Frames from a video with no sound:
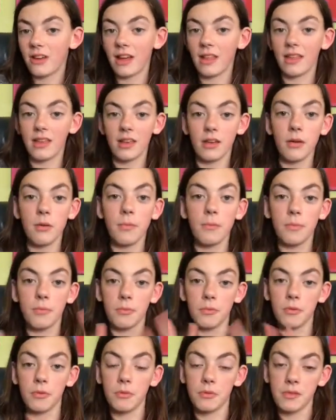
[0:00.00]
like
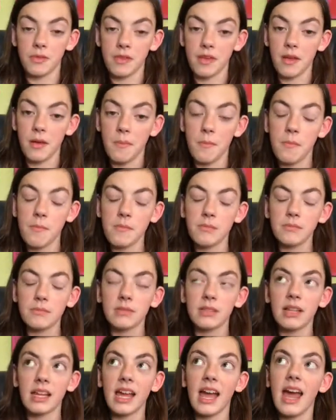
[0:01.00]
bruised it.
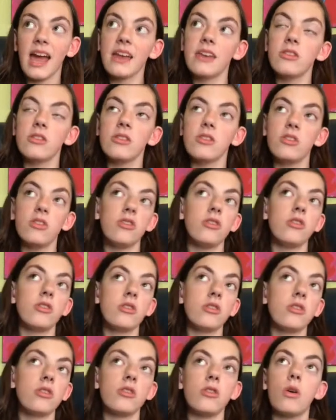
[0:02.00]
Like, I had
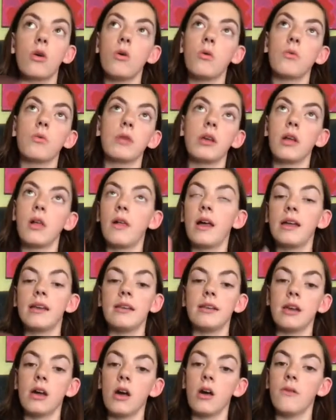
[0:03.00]
no real
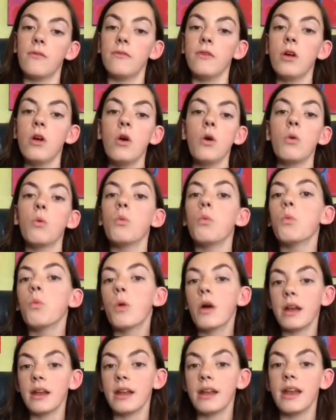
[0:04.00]
idea of
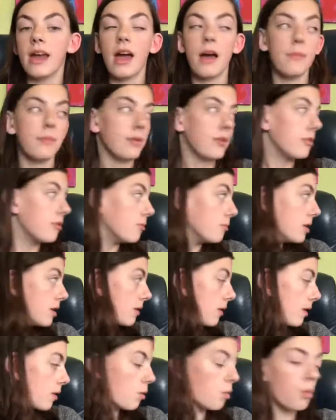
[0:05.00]
what had happened to me,
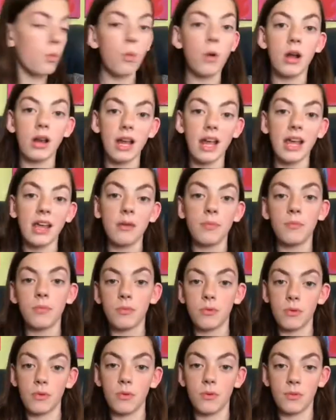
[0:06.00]
like what I had
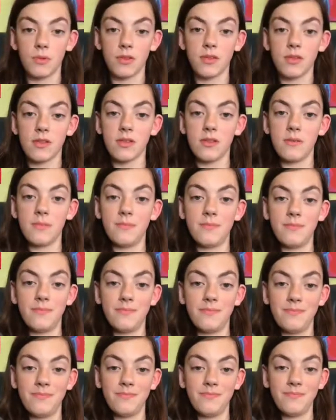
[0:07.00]
bruised.
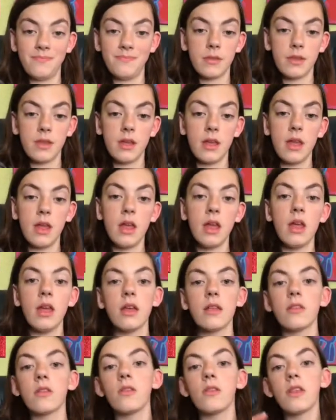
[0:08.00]

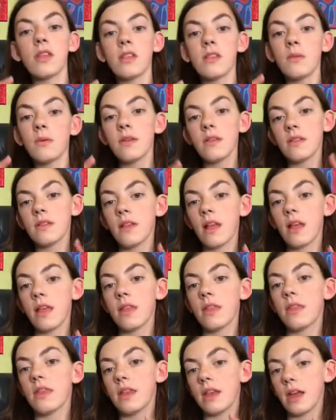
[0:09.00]
So this was
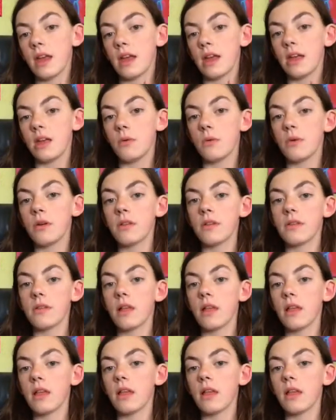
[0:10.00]
the night, it was